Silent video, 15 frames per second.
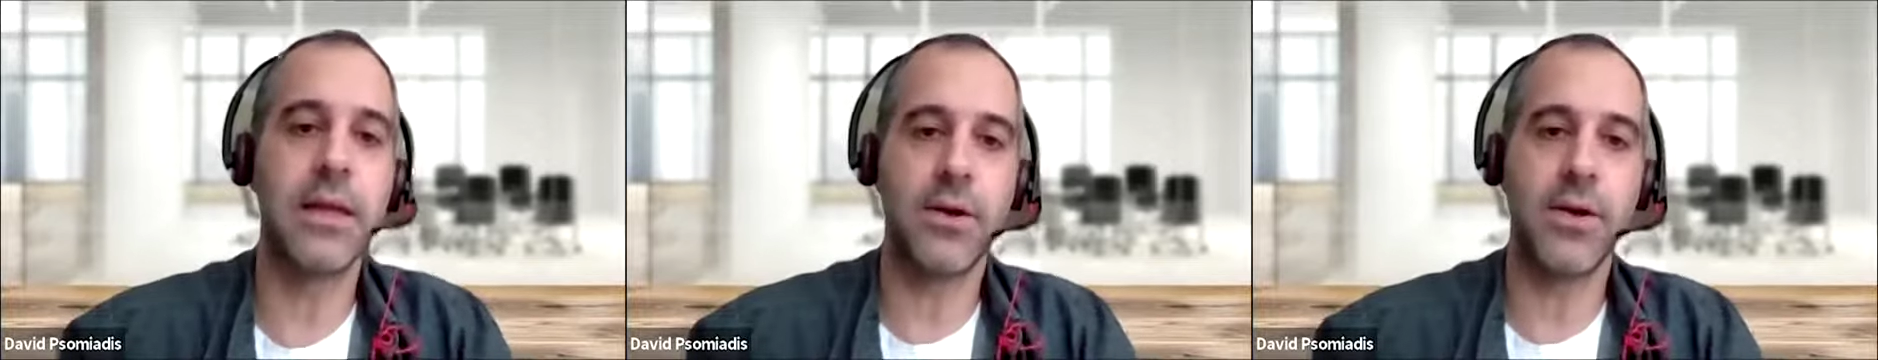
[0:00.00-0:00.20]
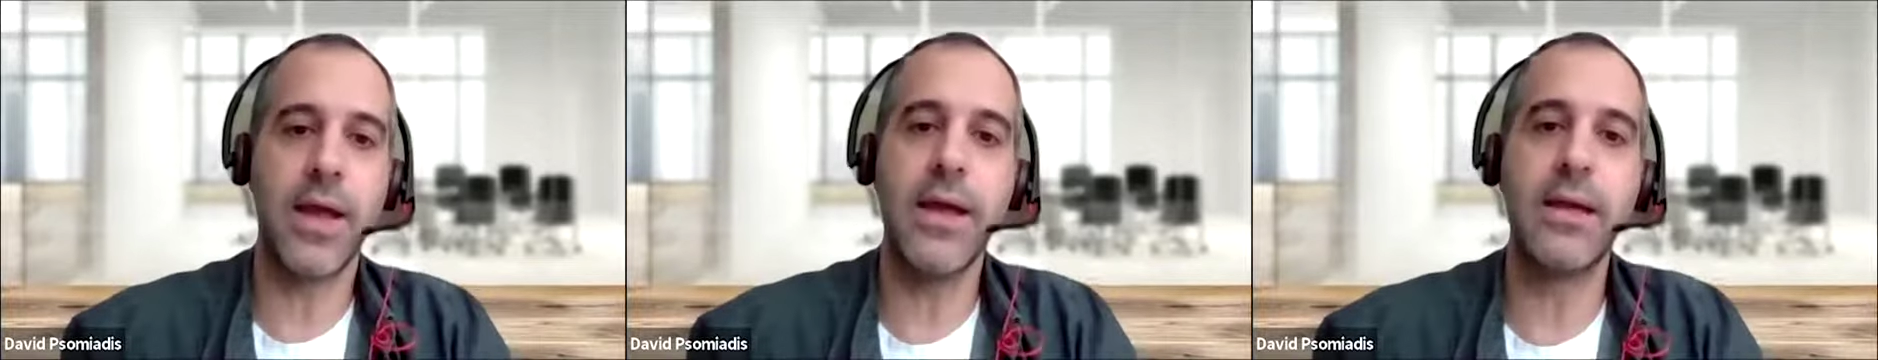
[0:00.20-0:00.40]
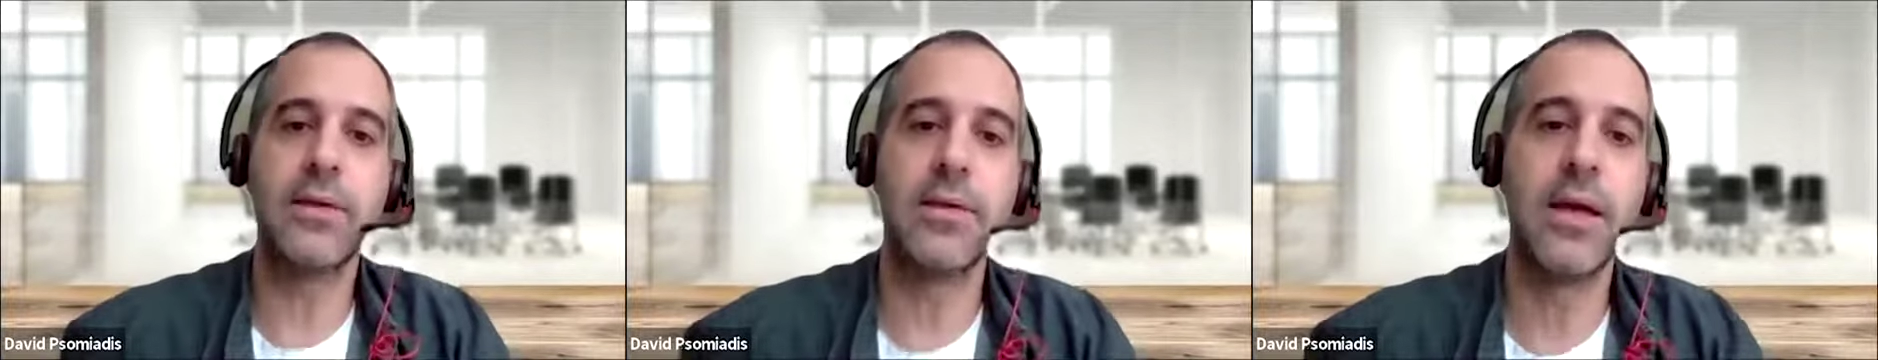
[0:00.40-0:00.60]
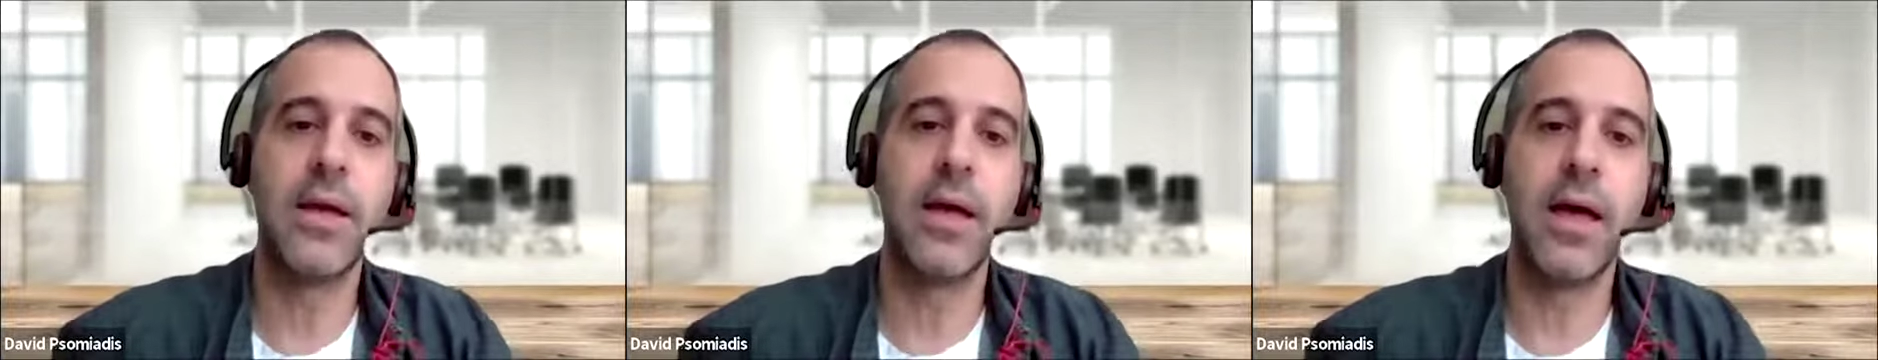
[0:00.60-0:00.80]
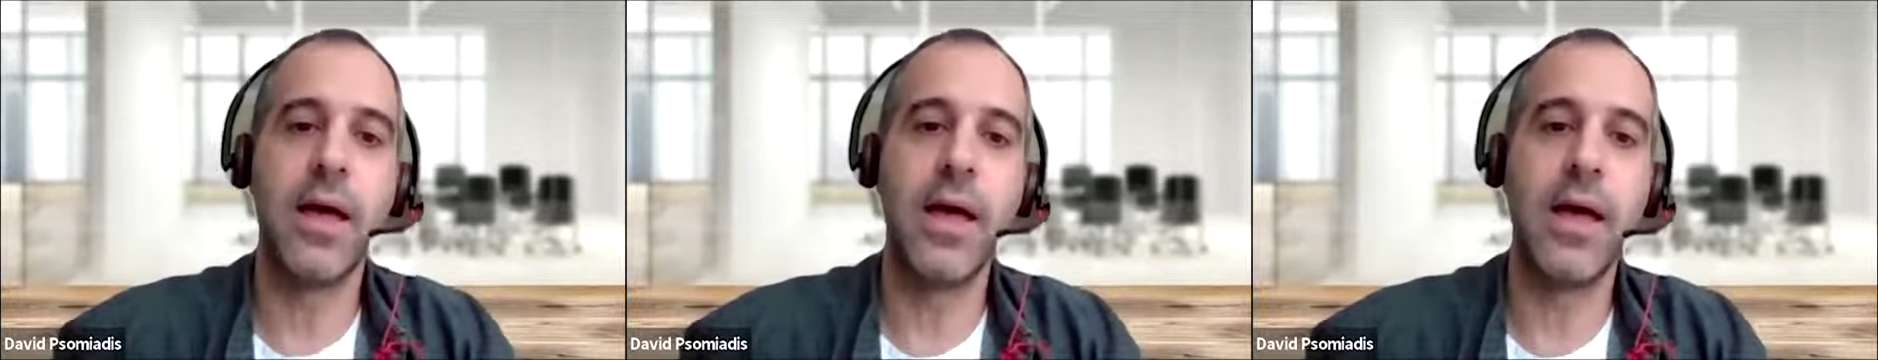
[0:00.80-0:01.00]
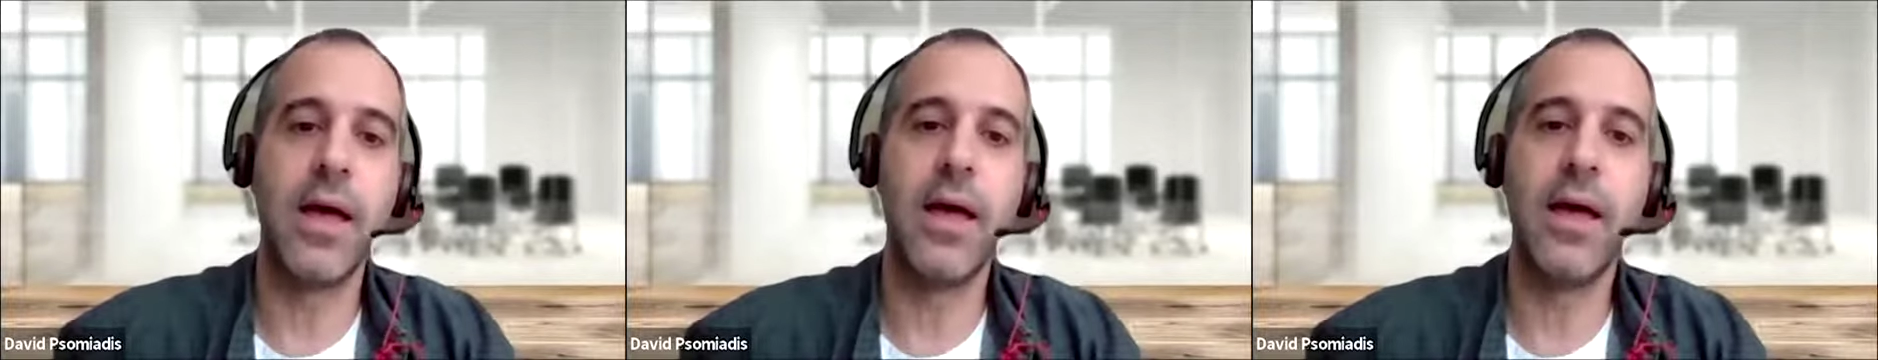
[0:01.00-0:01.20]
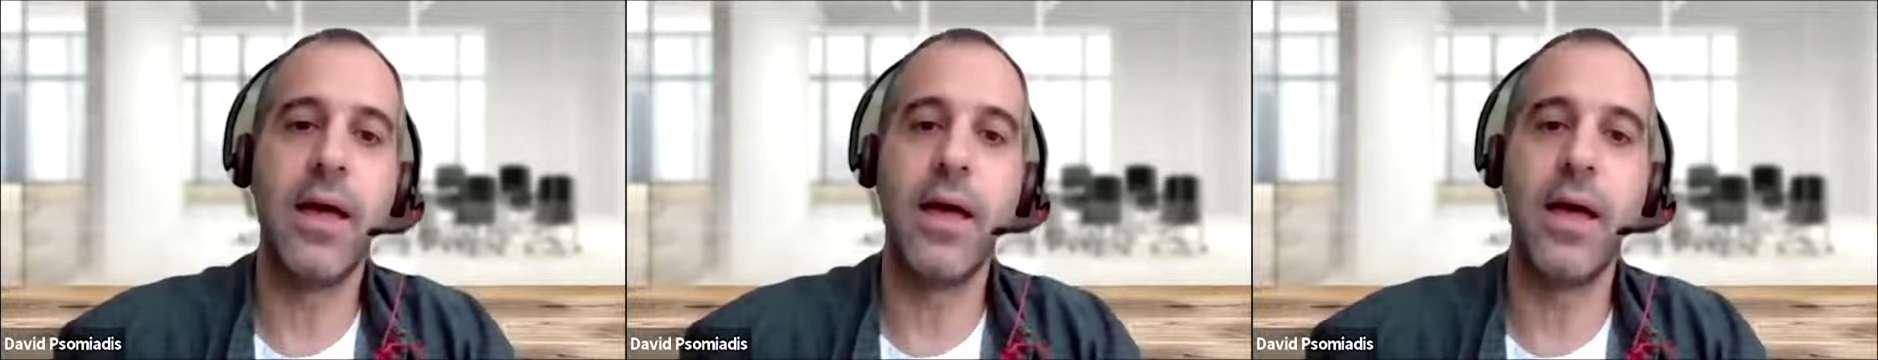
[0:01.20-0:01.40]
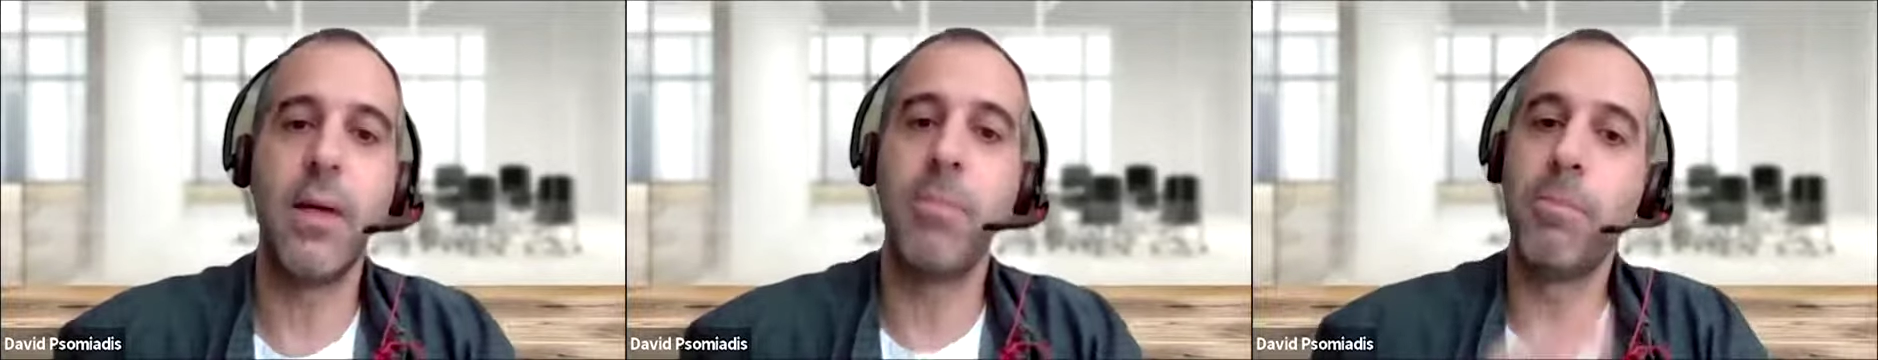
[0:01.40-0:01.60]
create
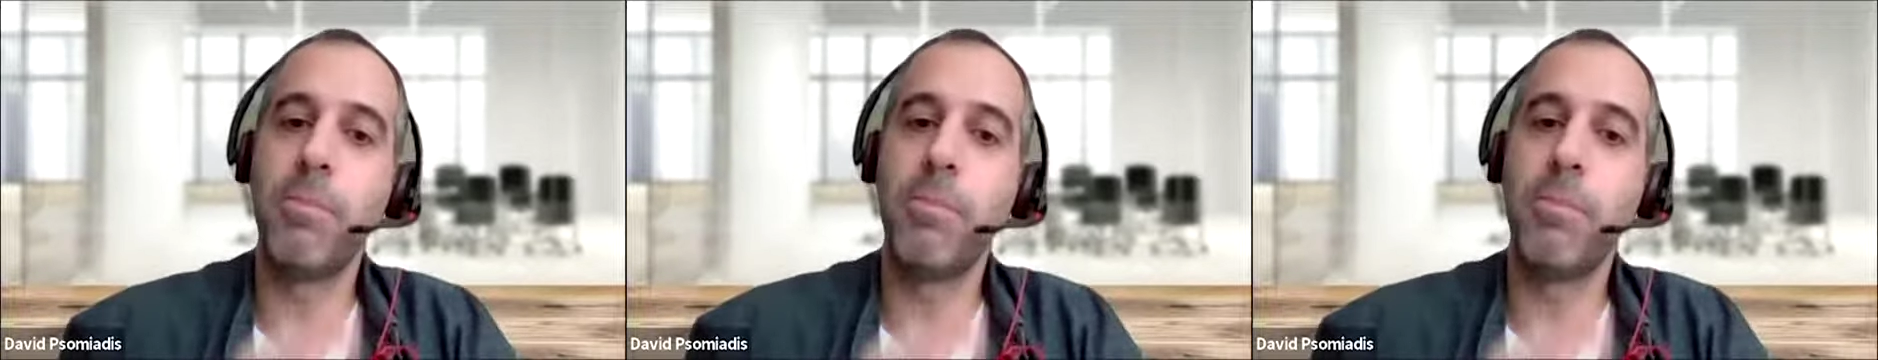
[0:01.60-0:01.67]
a